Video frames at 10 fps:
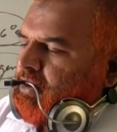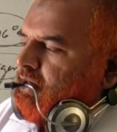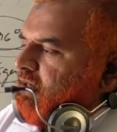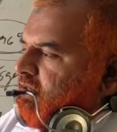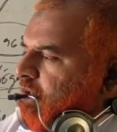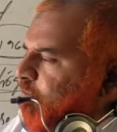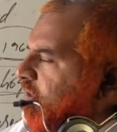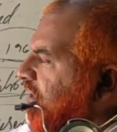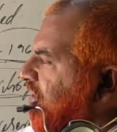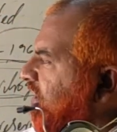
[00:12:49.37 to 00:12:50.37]
Or
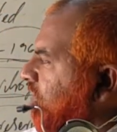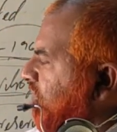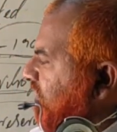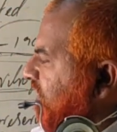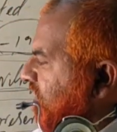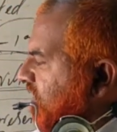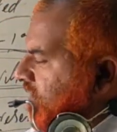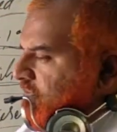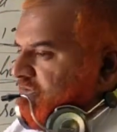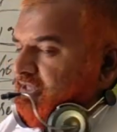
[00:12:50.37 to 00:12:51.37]
copulation with
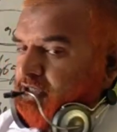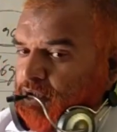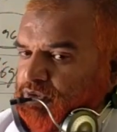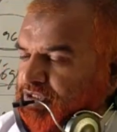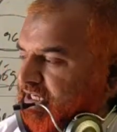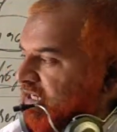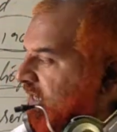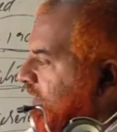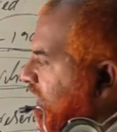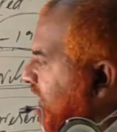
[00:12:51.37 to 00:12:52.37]
the cows. In
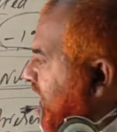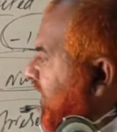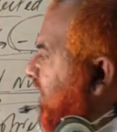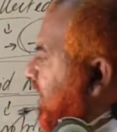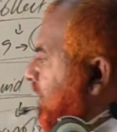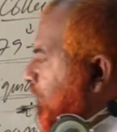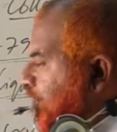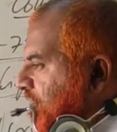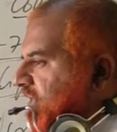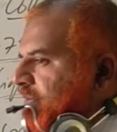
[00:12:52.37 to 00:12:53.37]
a
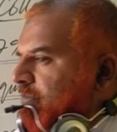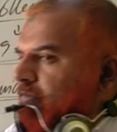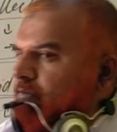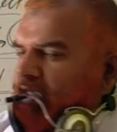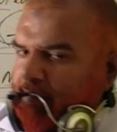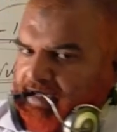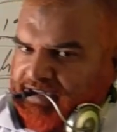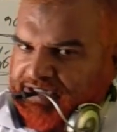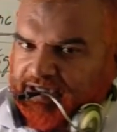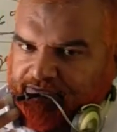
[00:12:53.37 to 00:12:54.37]
year, the
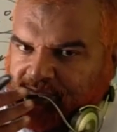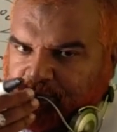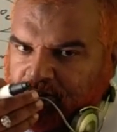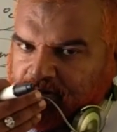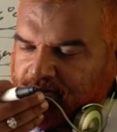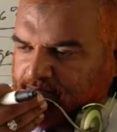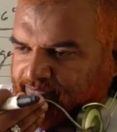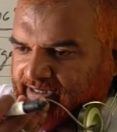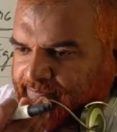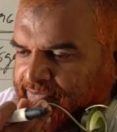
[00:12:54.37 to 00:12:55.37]
capacity of a bull,
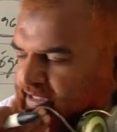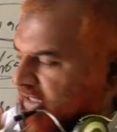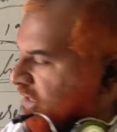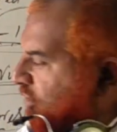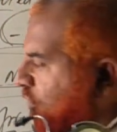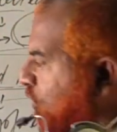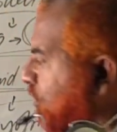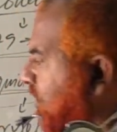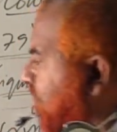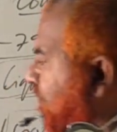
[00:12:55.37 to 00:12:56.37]
right, is
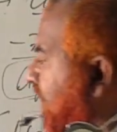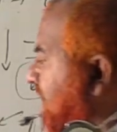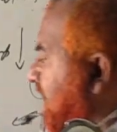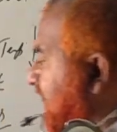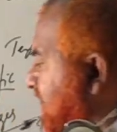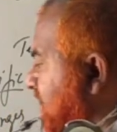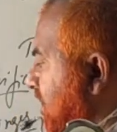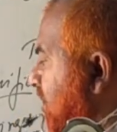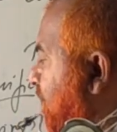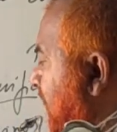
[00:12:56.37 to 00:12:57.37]
to
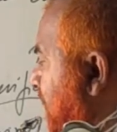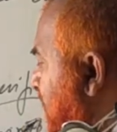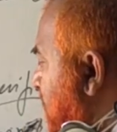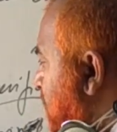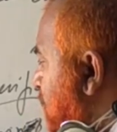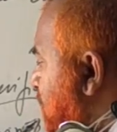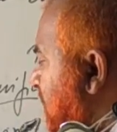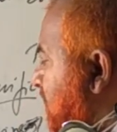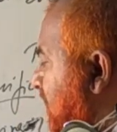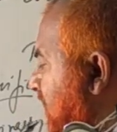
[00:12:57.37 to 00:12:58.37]
fertilize 500 to
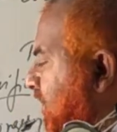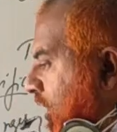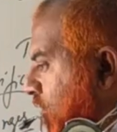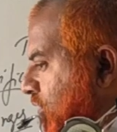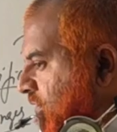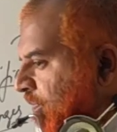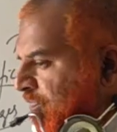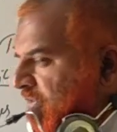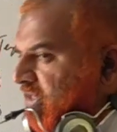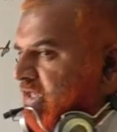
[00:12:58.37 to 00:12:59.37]
600 cows.
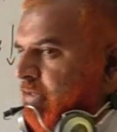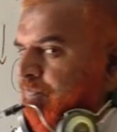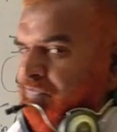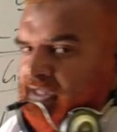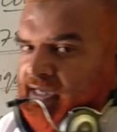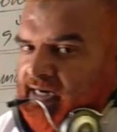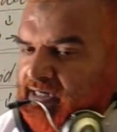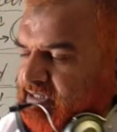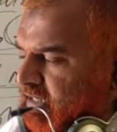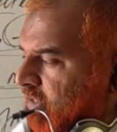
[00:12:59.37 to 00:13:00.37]
Clear?
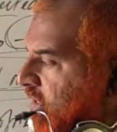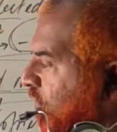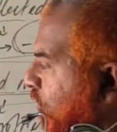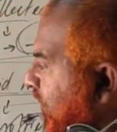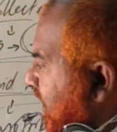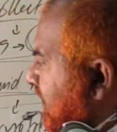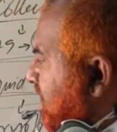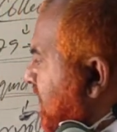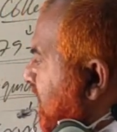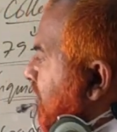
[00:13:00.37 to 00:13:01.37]
Understand? So
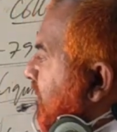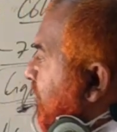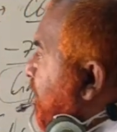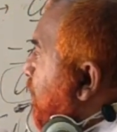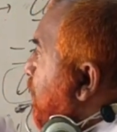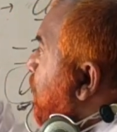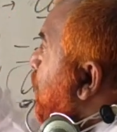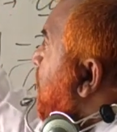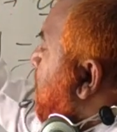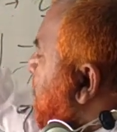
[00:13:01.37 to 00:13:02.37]
whereas if you
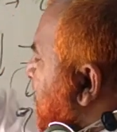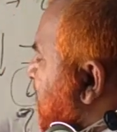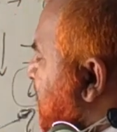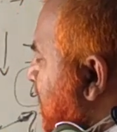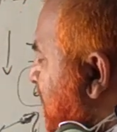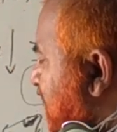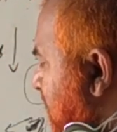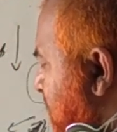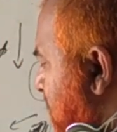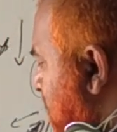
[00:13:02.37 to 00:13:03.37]
do it by artificial
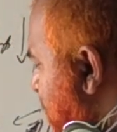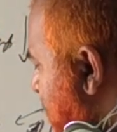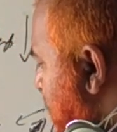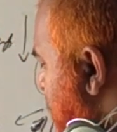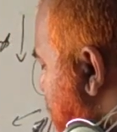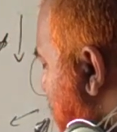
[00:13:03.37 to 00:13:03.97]
methods, right,